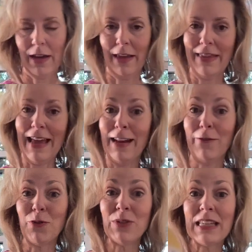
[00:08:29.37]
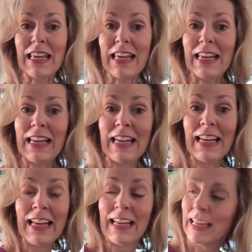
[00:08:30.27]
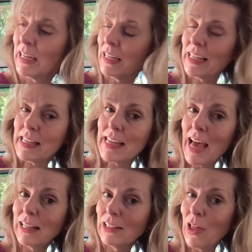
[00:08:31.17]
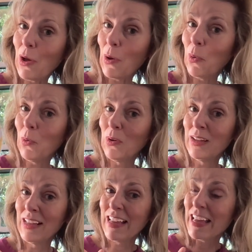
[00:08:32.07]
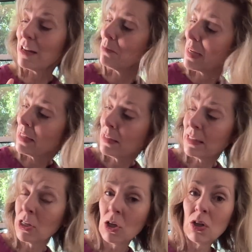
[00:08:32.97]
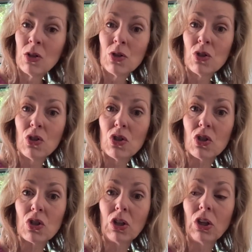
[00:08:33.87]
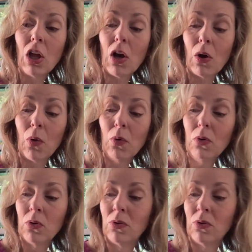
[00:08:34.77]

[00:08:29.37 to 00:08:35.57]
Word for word: And then if you see yellow, it means slow.